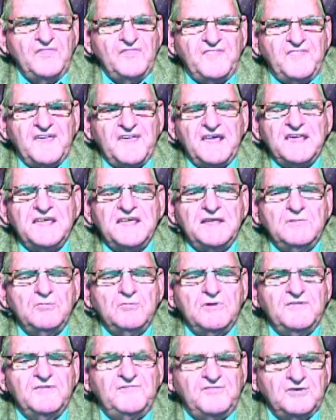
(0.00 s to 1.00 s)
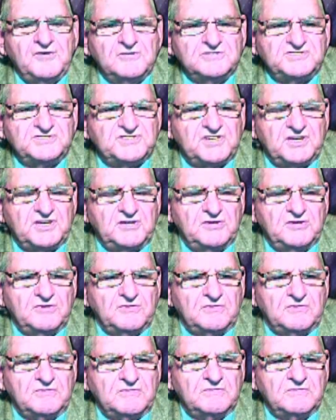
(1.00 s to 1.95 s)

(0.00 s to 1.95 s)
thing he refused to do.